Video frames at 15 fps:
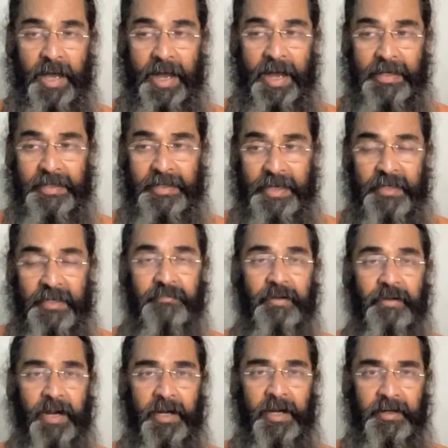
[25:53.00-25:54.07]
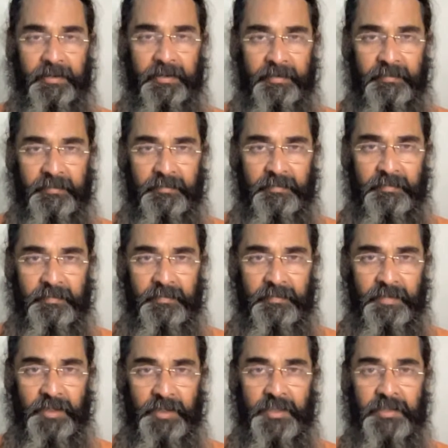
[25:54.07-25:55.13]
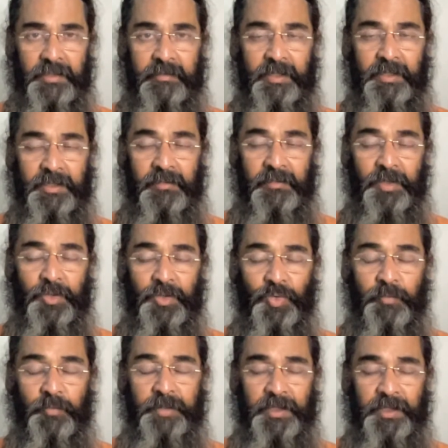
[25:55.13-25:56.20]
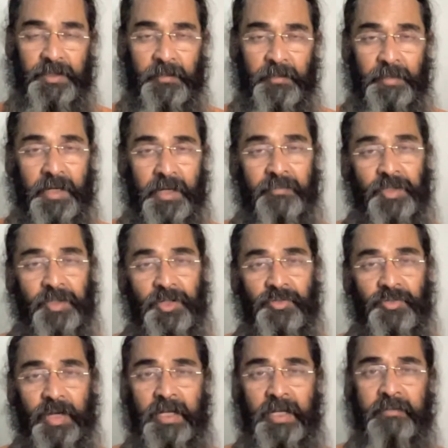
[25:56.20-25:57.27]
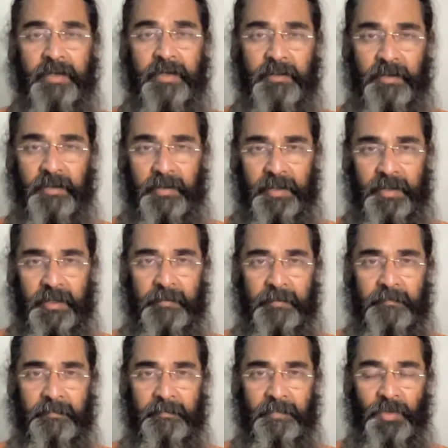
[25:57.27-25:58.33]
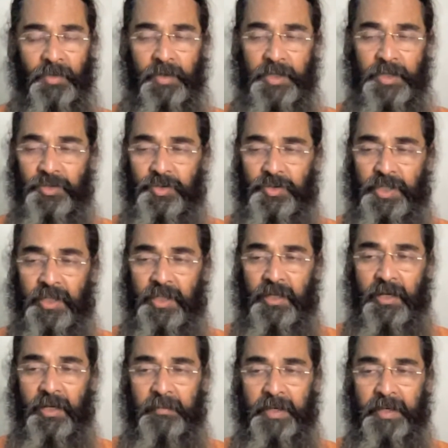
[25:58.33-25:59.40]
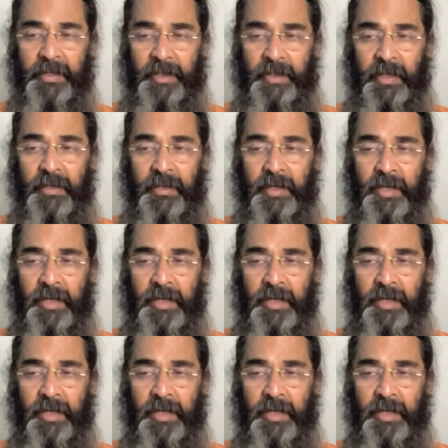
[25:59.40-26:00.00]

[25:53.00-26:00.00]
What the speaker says: identified. Rasavarjam rasopyasya param drishta nivartate. Once you see the ultimate thing,